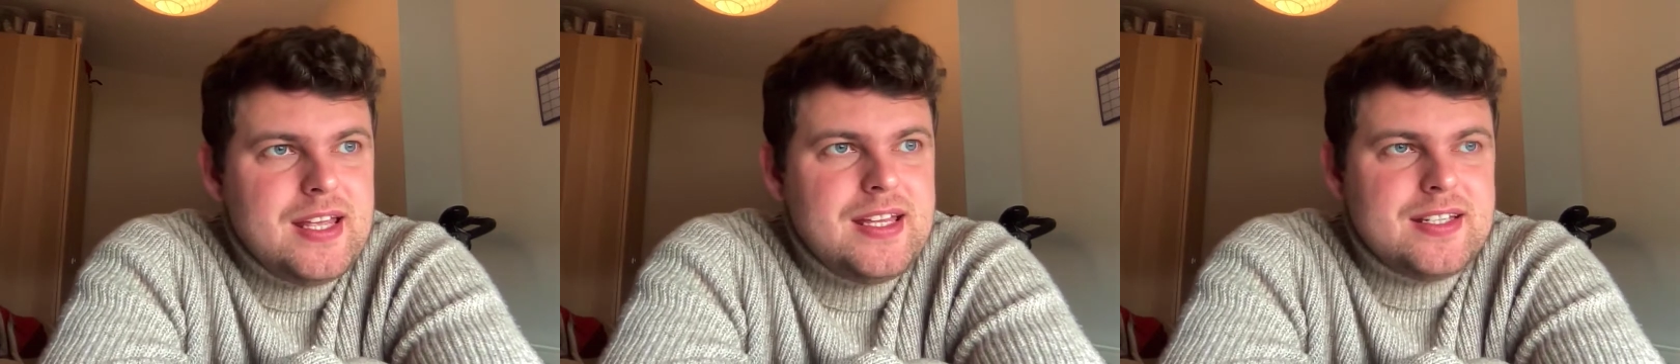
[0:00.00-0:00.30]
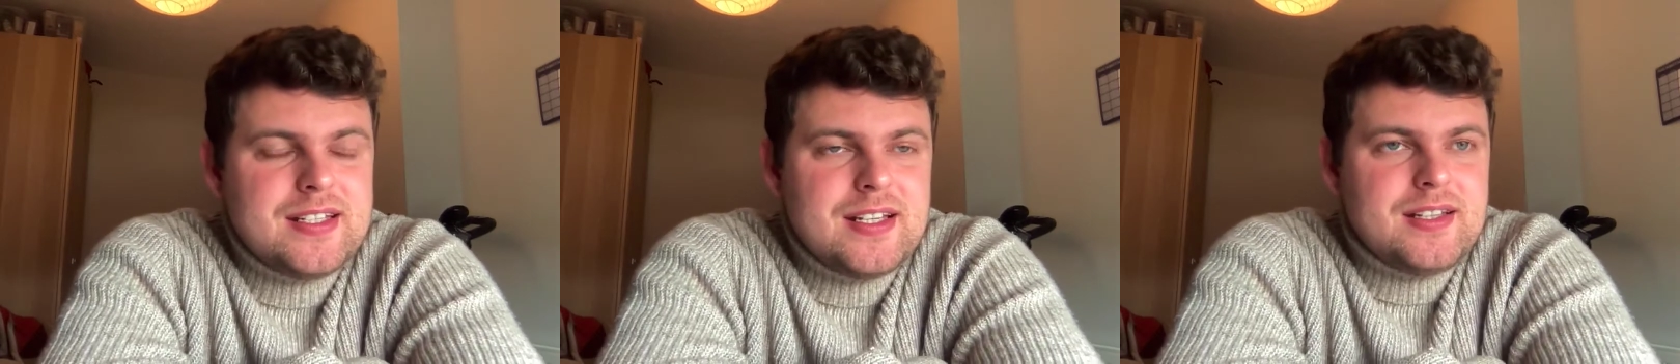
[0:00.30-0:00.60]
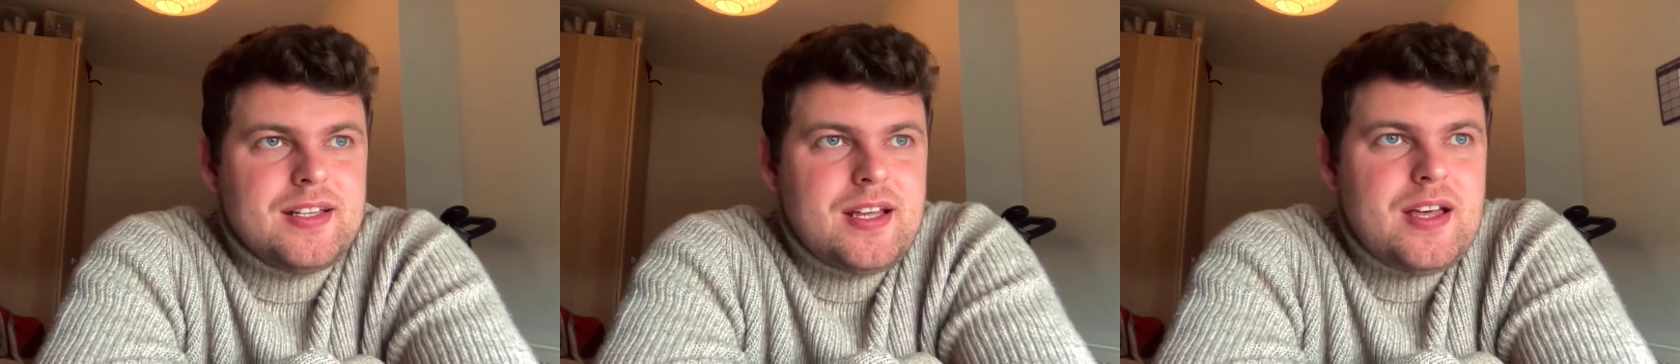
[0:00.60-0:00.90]
is that
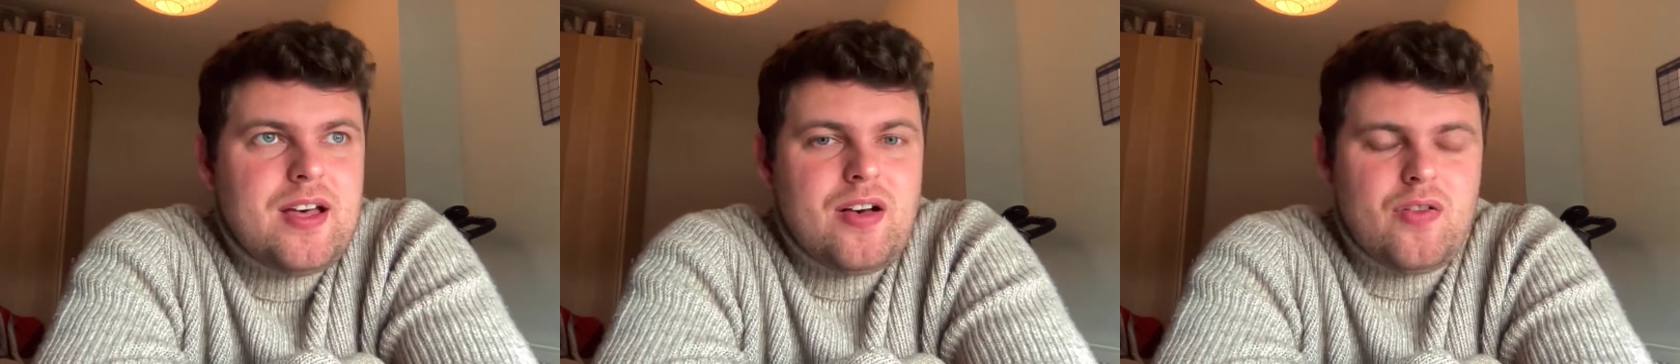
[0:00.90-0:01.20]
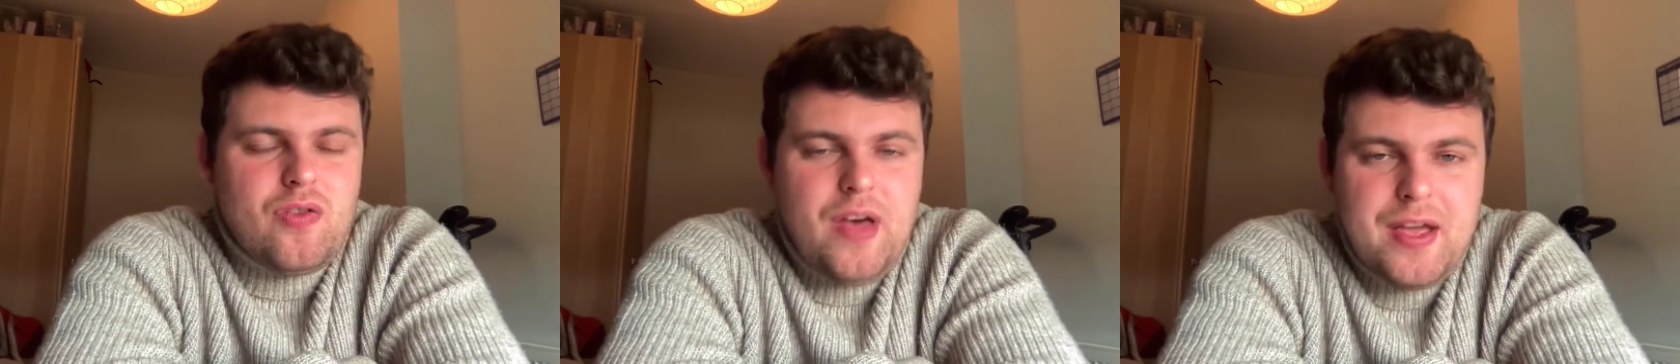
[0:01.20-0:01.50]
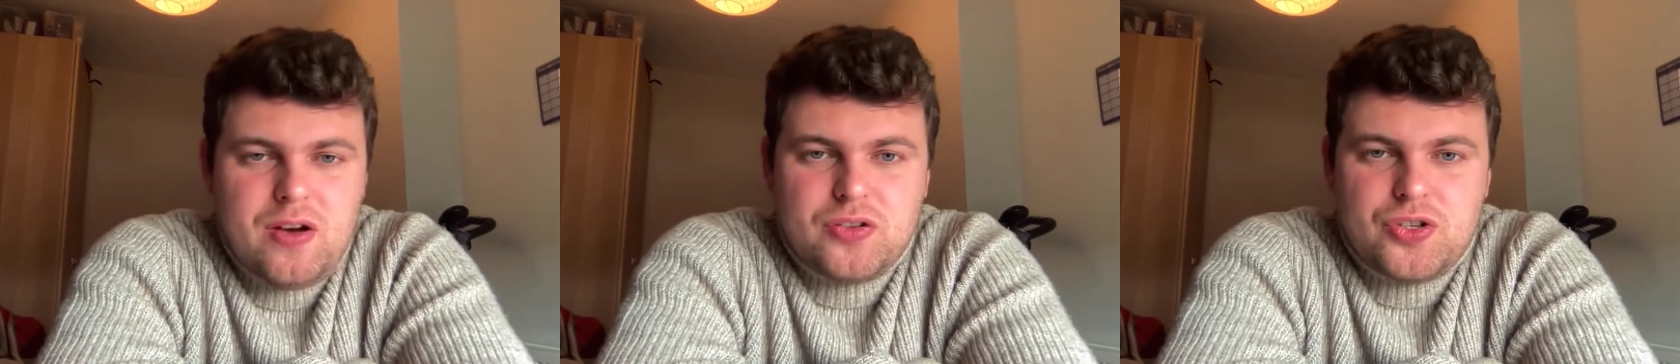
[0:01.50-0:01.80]

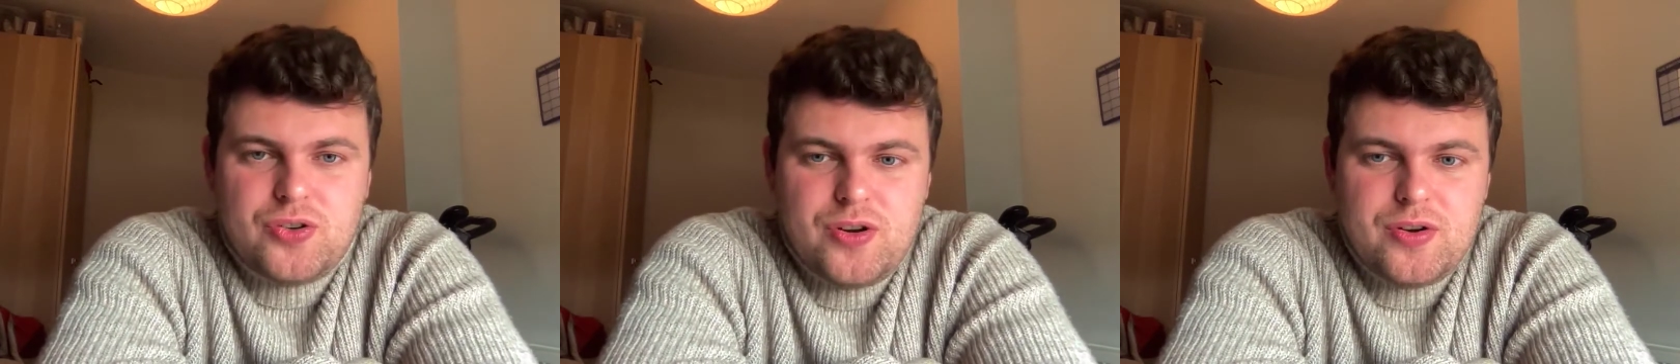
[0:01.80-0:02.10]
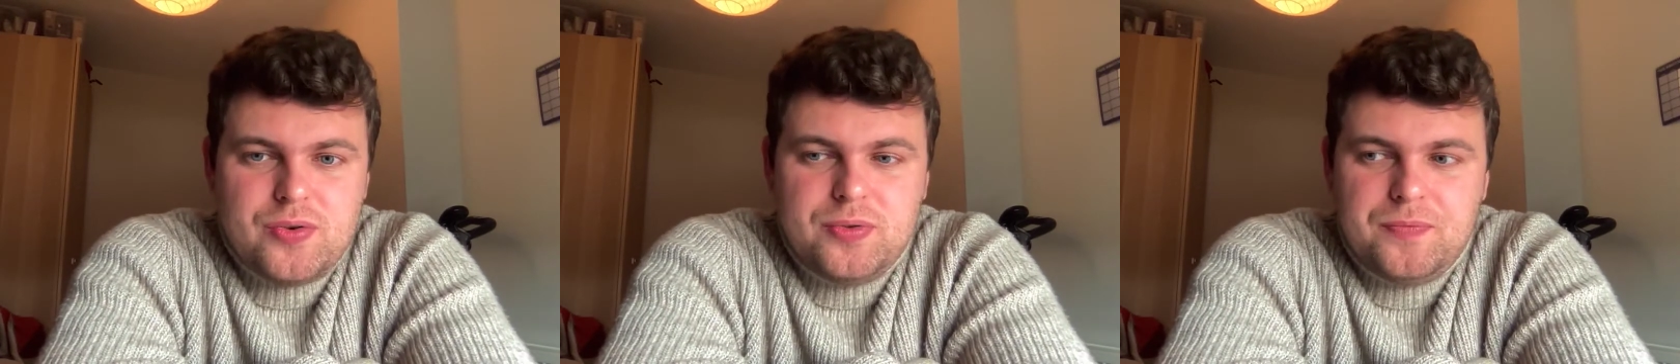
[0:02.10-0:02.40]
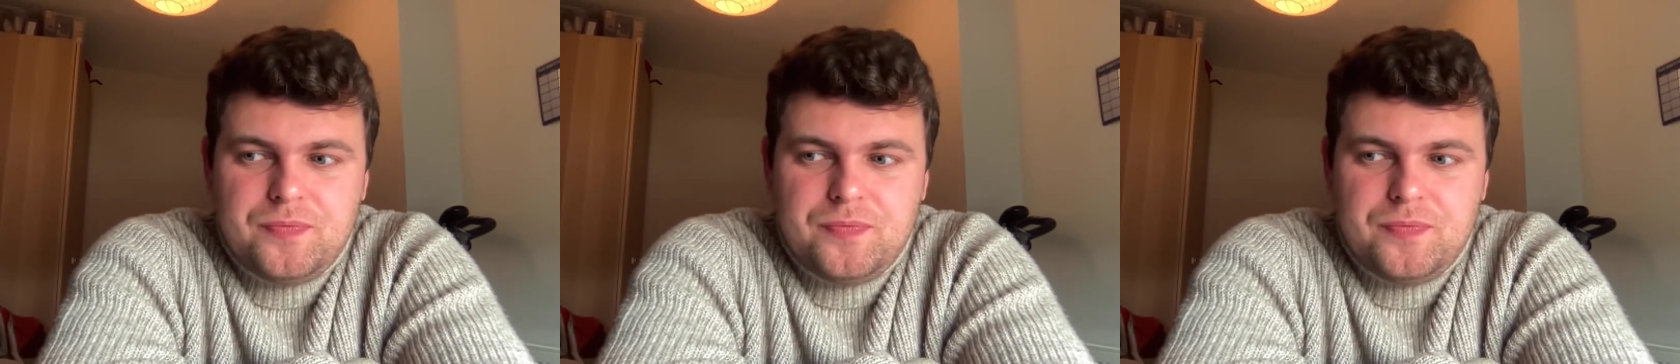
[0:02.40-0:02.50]
they are true